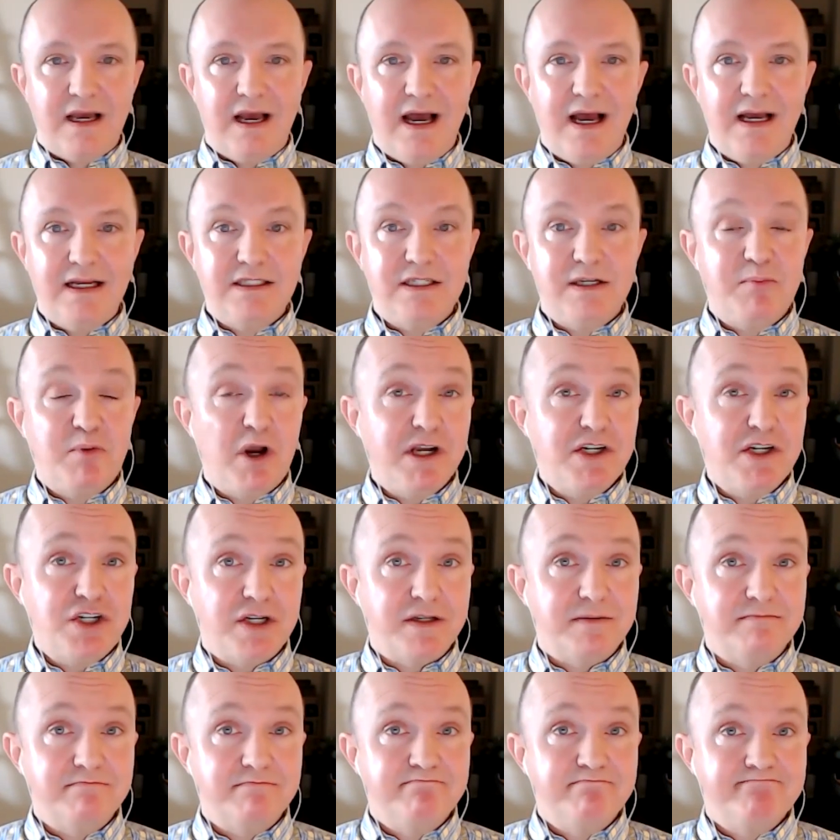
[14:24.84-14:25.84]
uh,
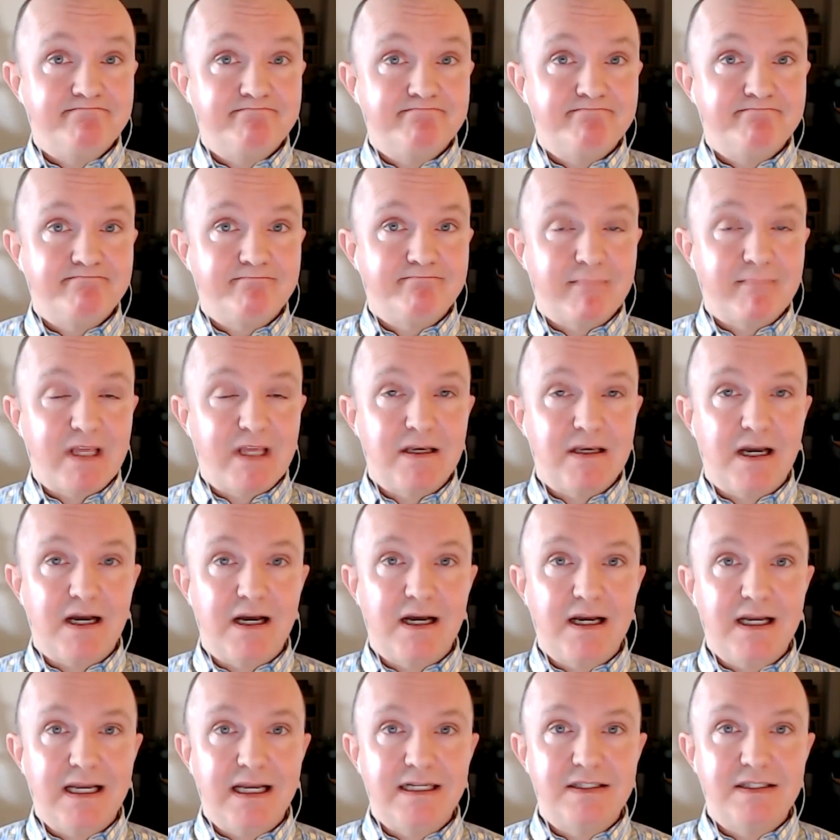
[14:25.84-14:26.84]
depression.
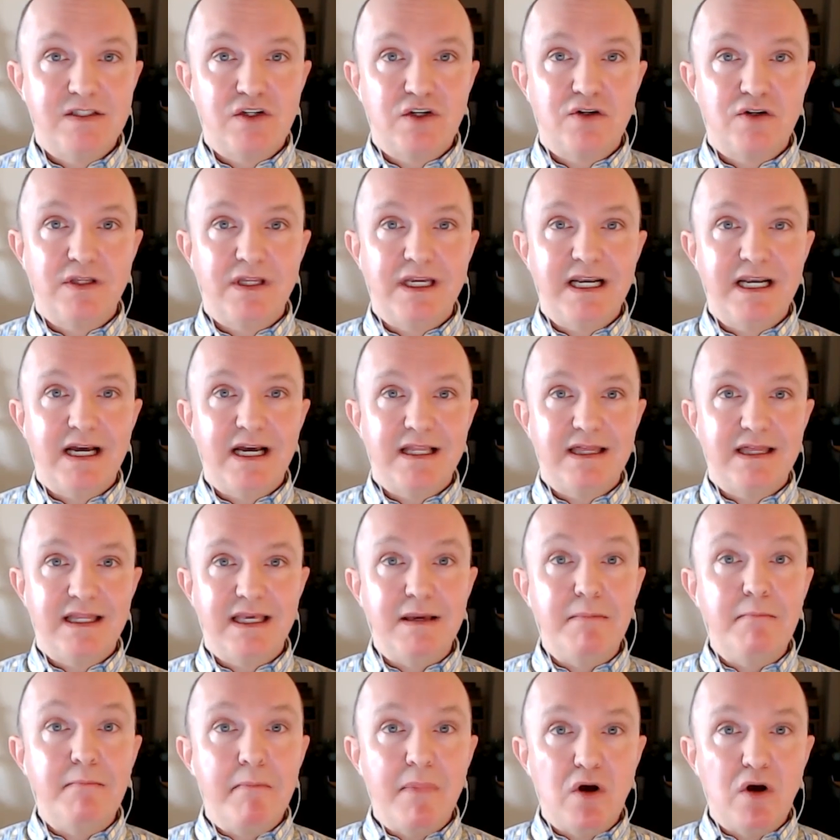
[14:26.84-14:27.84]
Uh, it's certainly not
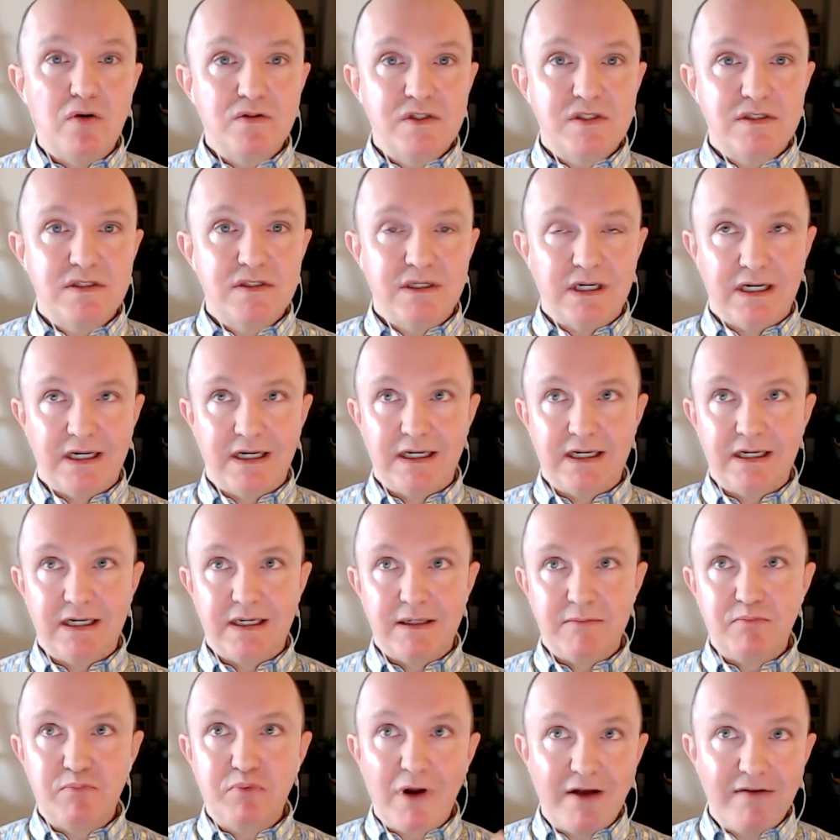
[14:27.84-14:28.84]
the most
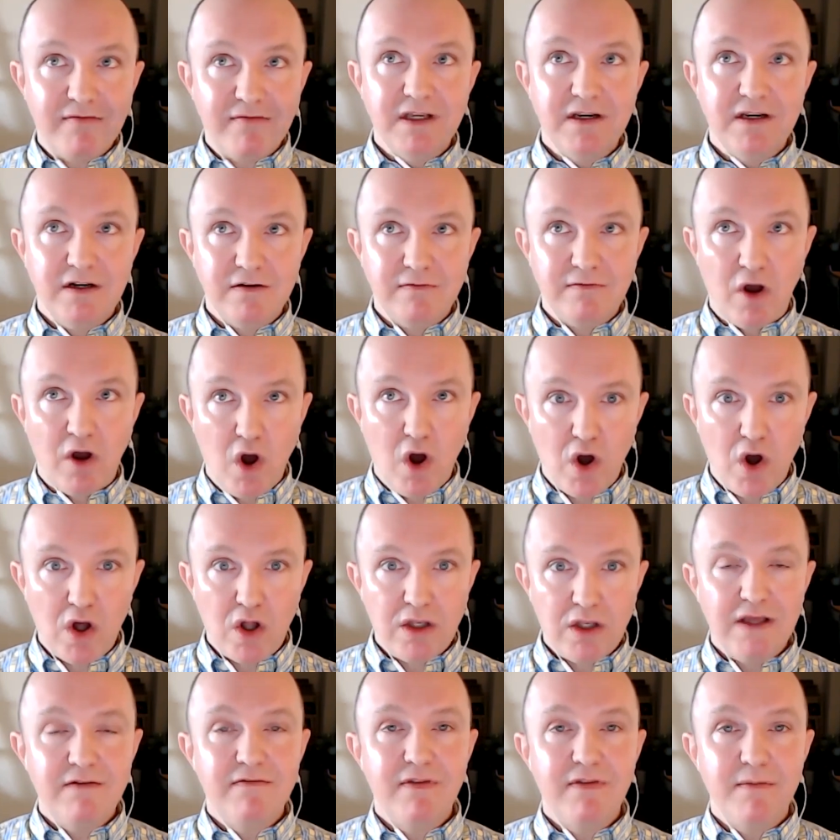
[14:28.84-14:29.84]
uh, prevalent of
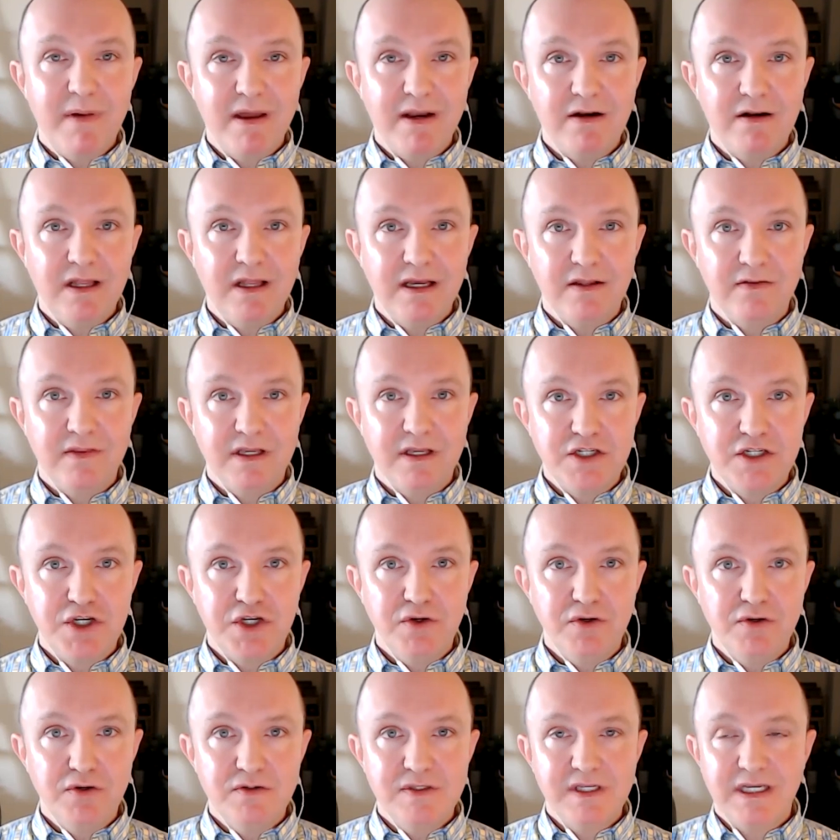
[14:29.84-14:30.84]
all of the mental health
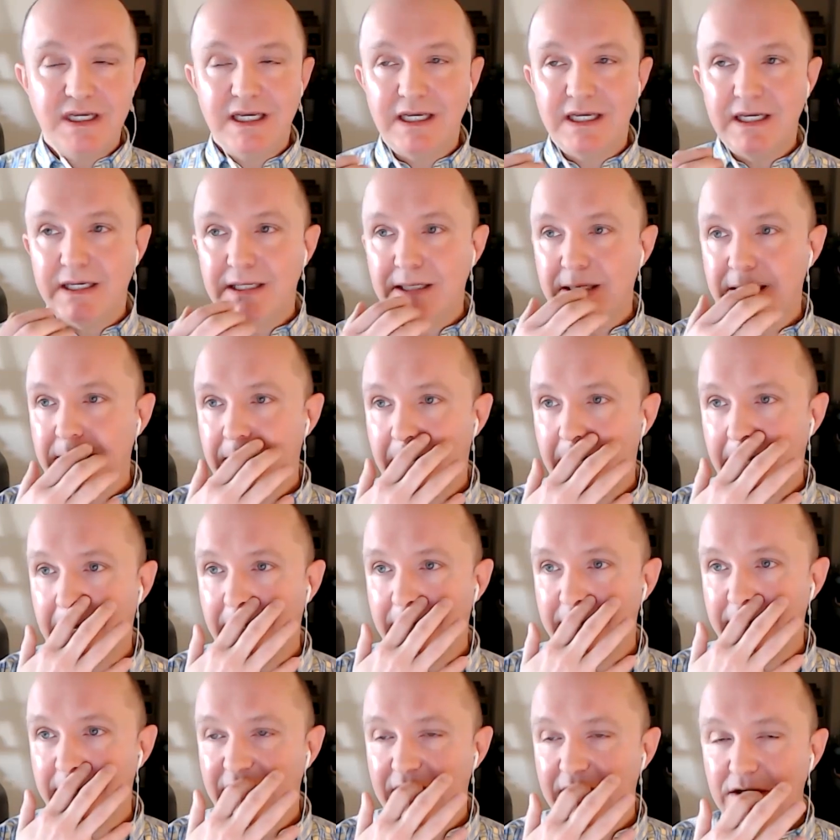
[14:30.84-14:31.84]
issues in
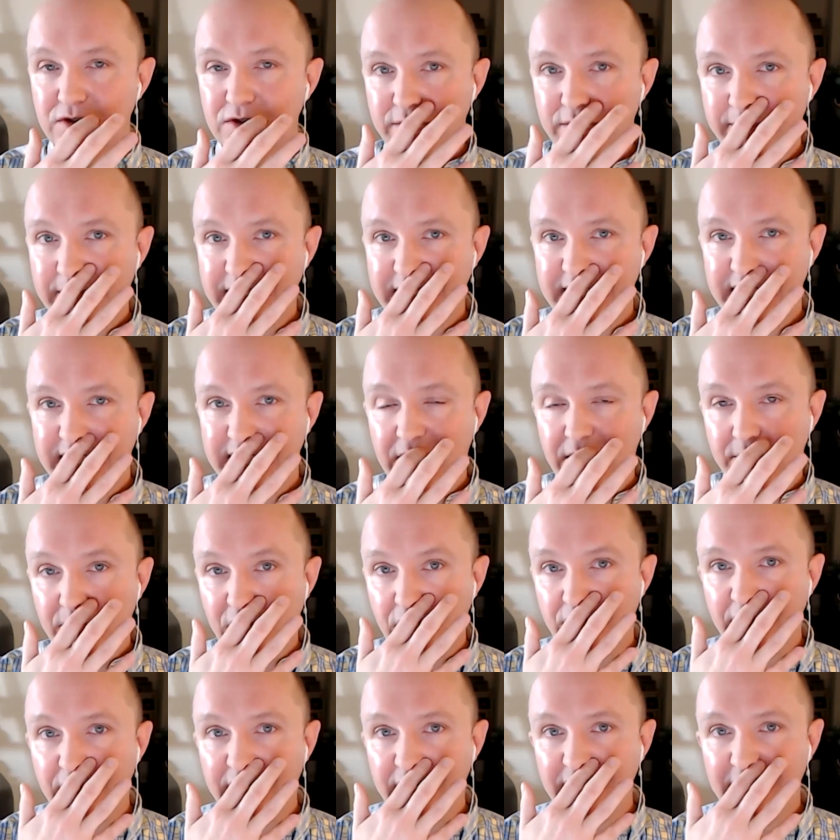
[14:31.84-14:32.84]
uh, the LGBT
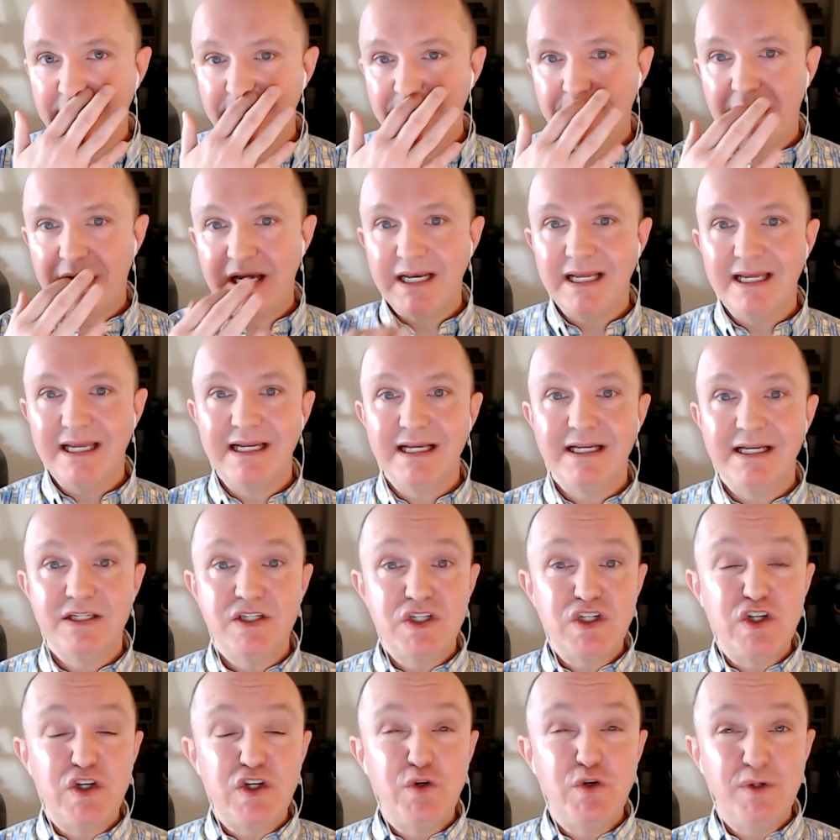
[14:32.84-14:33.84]
community, but it
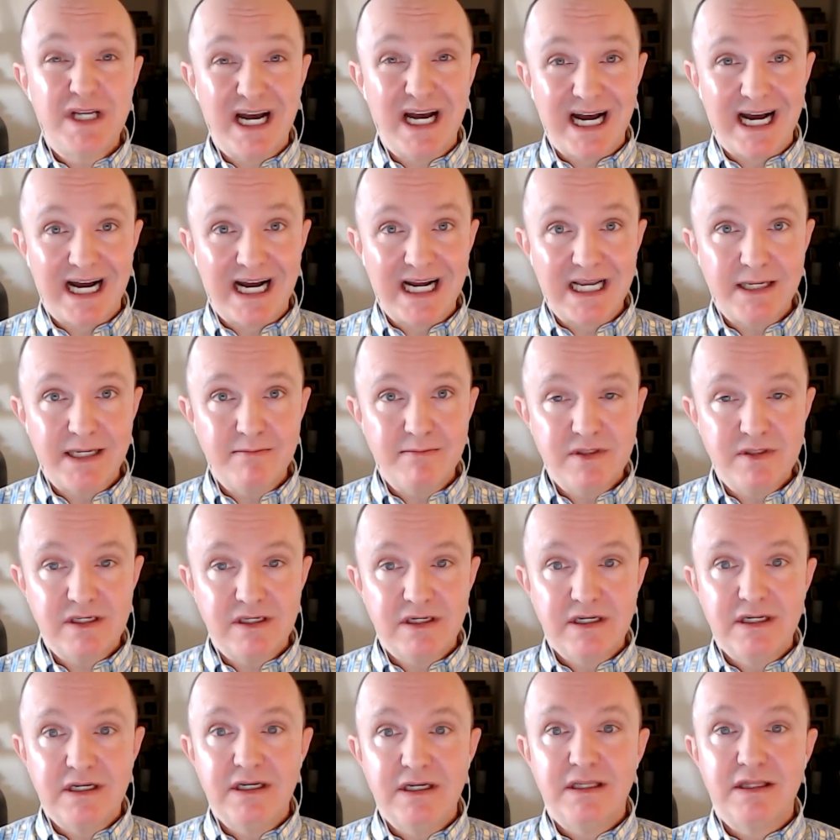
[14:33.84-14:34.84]
is two times
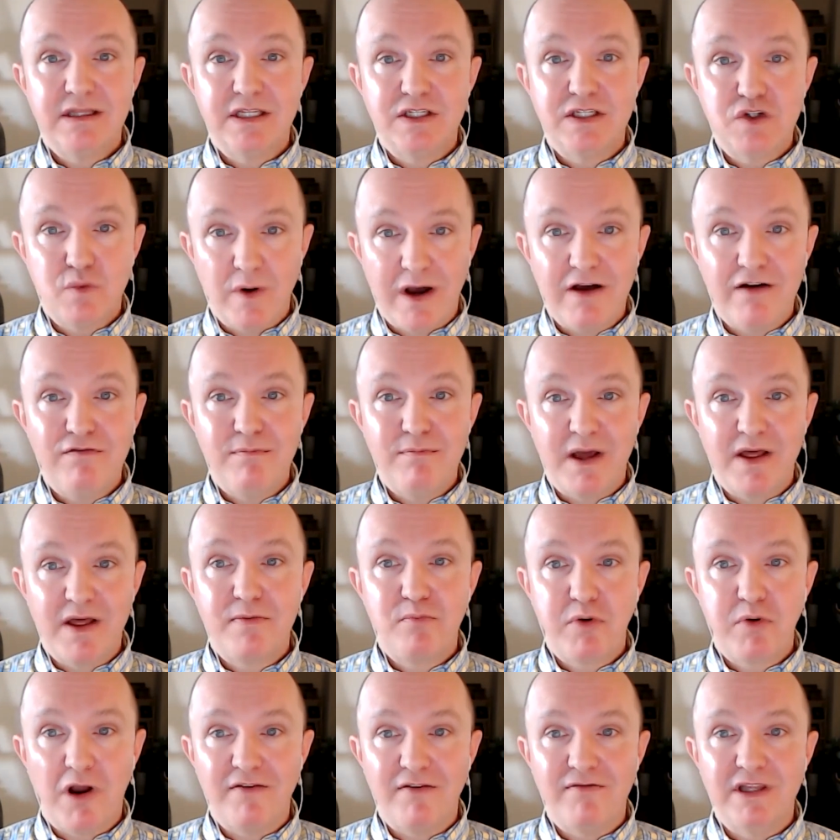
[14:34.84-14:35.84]
the 12
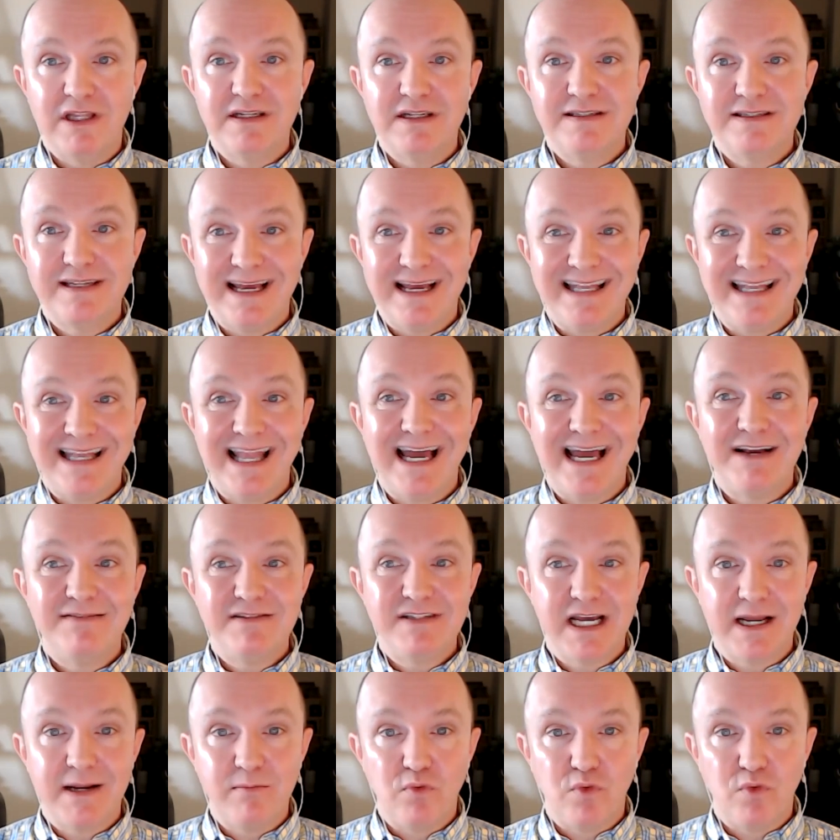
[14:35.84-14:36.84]
month prevalence and
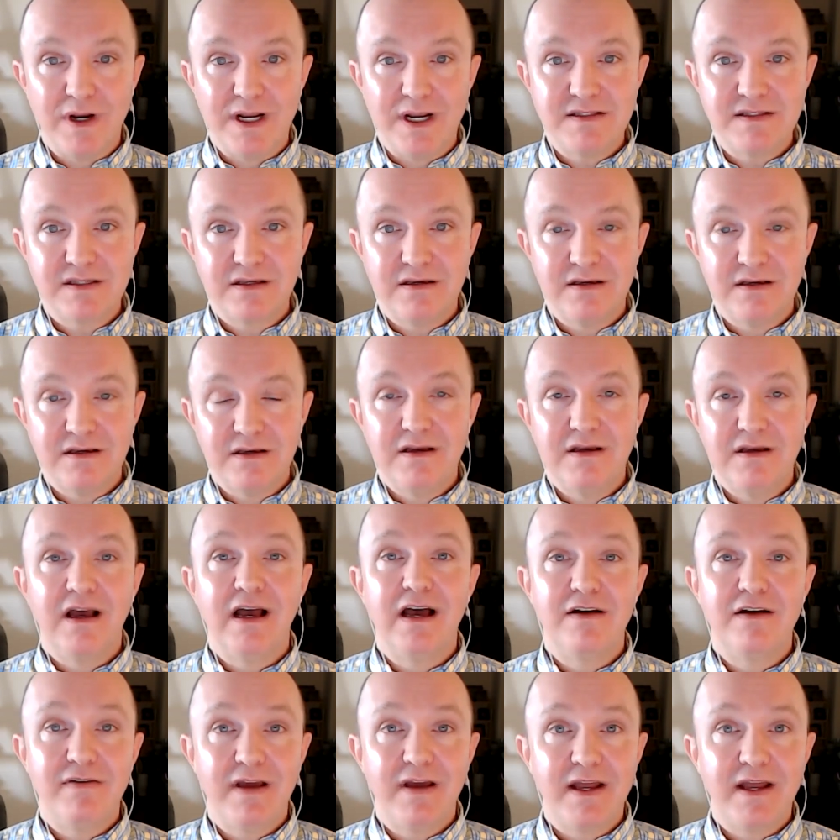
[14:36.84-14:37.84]
lifetime risk
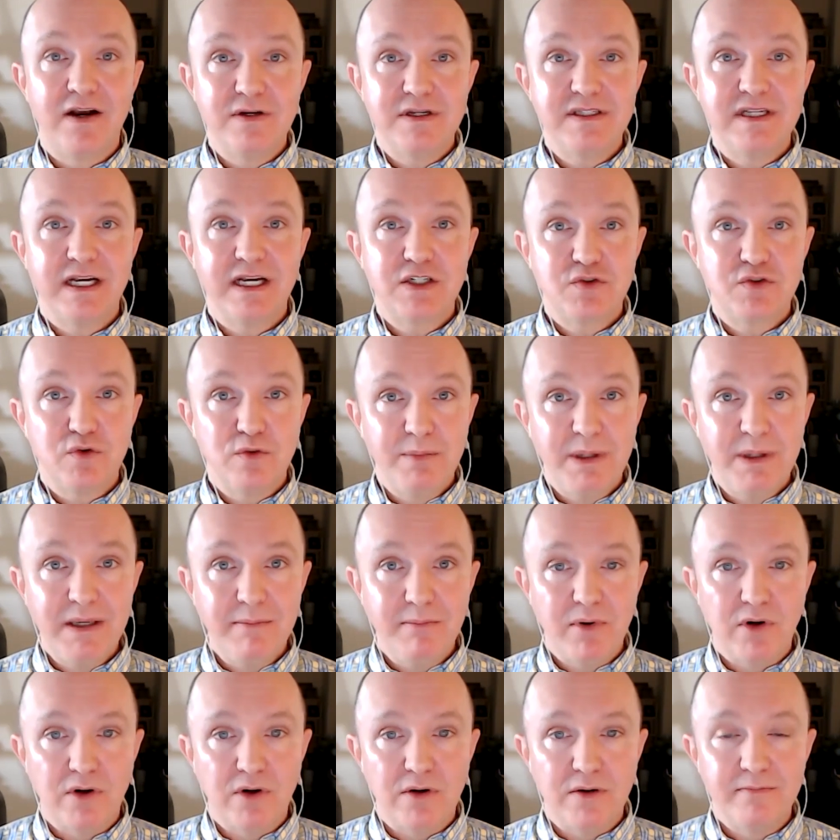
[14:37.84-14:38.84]
of heterosexual
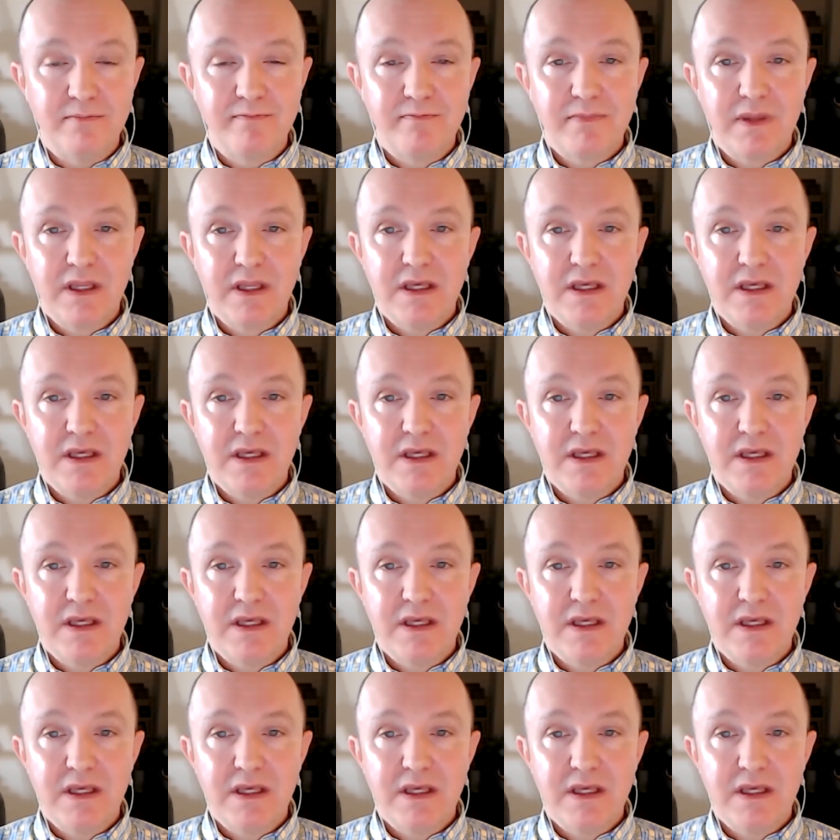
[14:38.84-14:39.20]
people.